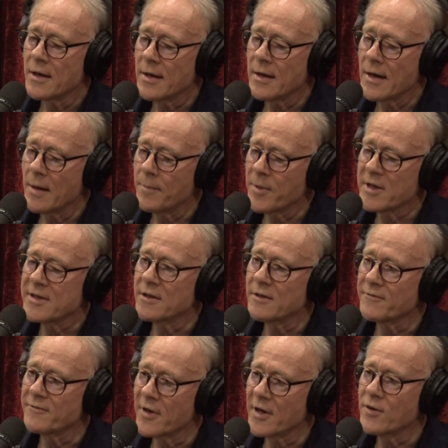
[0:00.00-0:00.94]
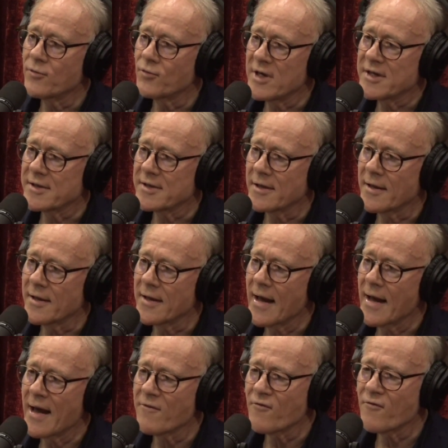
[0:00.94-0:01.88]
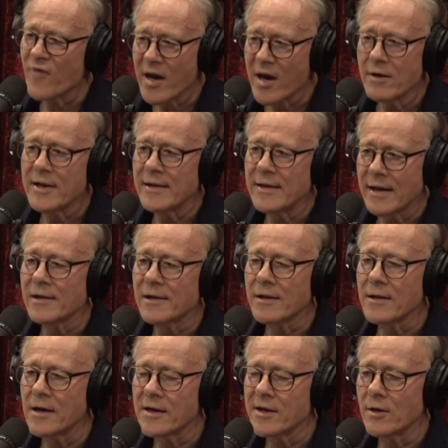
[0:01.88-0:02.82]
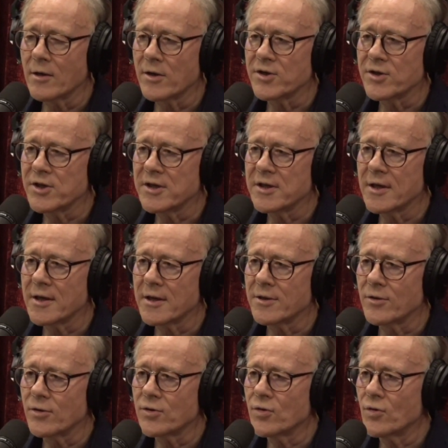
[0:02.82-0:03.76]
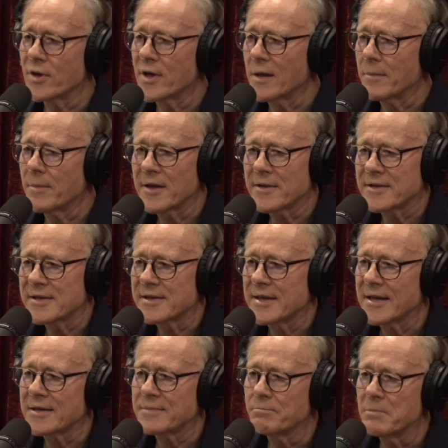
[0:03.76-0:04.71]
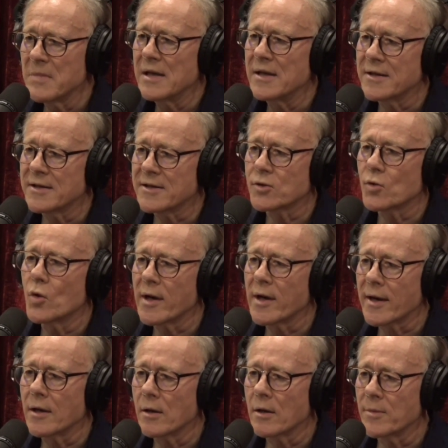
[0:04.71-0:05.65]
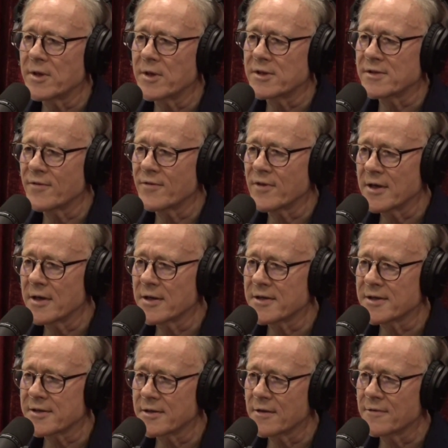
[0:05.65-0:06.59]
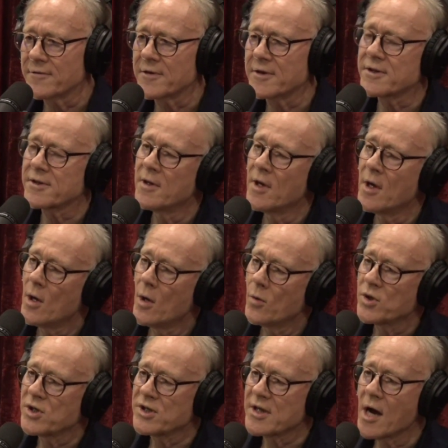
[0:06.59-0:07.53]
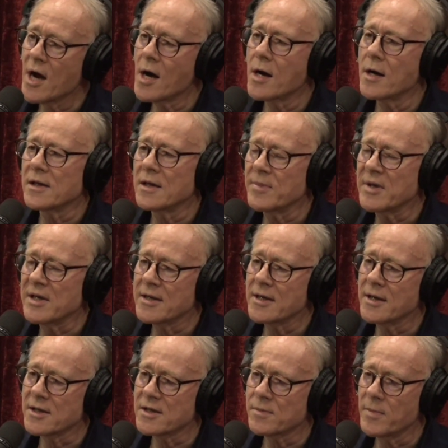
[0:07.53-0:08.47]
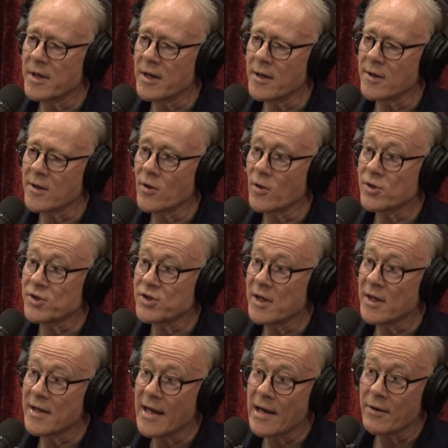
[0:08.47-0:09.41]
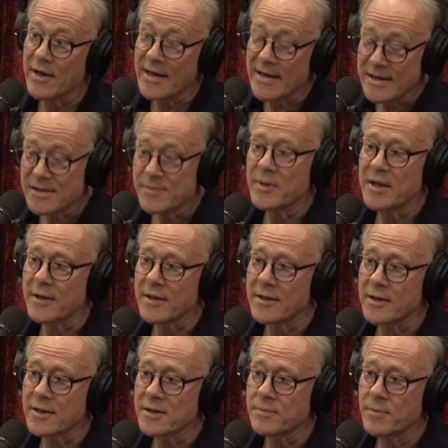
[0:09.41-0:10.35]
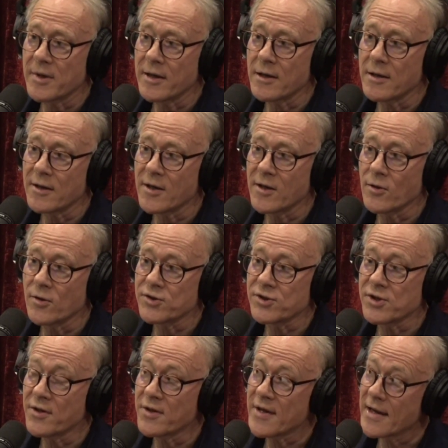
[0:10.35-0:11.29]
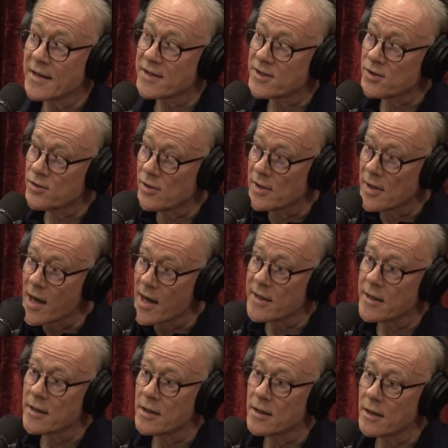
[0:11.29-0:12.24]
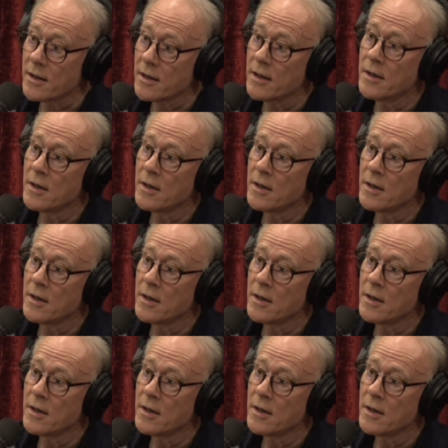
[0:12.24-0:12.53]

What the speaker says: up until very recently, had very little archaeology done. You're talking about 6 million square kilometers of the Earth's surface, which has hardly been touched by archaeology. And now it is being touched by archaeology, thanks to LIDAR,